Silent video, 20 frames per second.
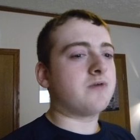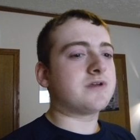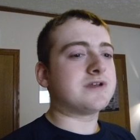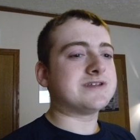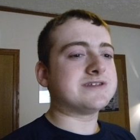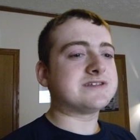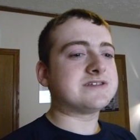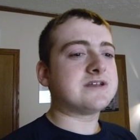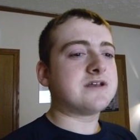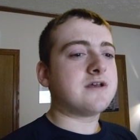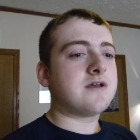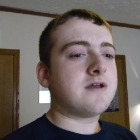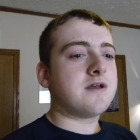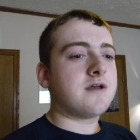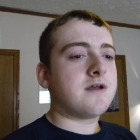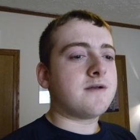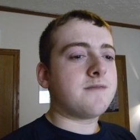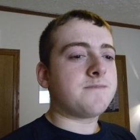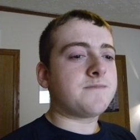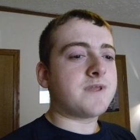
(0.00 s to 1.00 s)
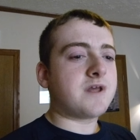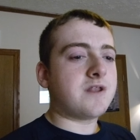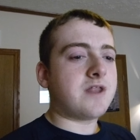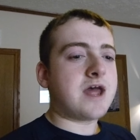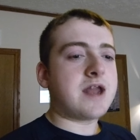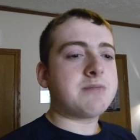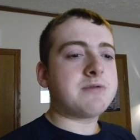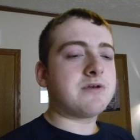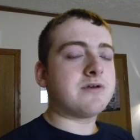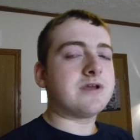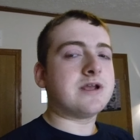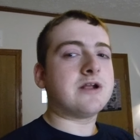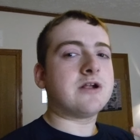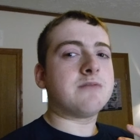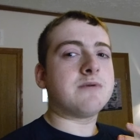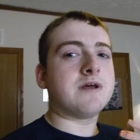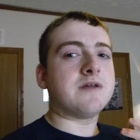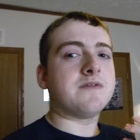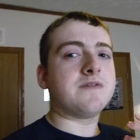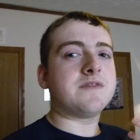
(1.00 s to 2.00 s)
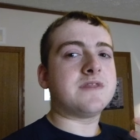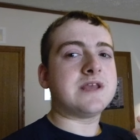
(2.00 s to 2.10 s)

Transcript: because a lot of people hear about